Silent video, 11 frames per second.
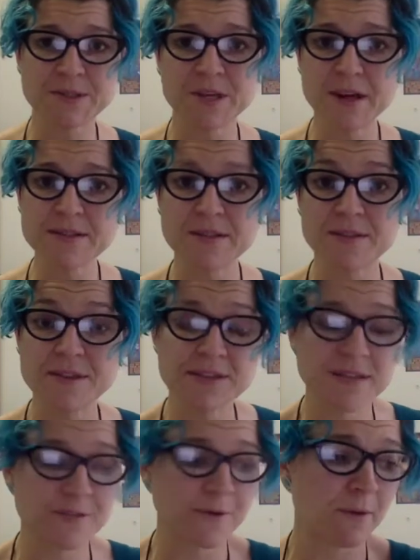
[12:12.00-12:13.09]
task? This
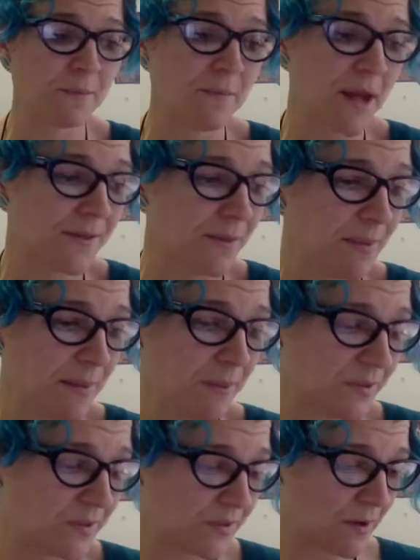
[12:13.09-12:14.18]
is from other
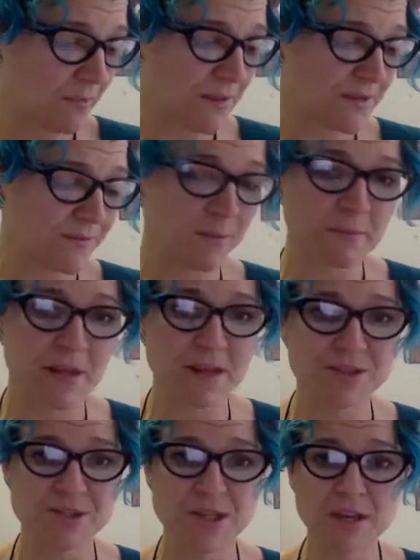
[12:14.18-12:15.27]
people's assignments from
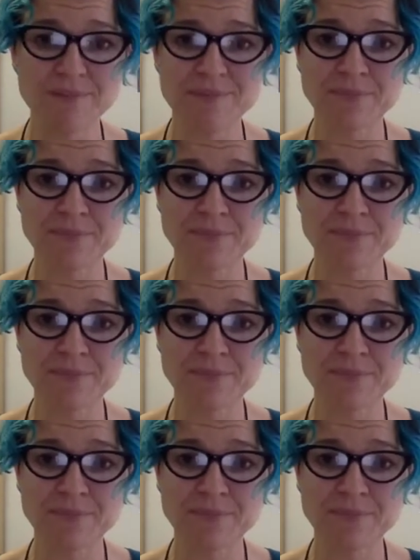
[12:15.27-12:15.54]
last year.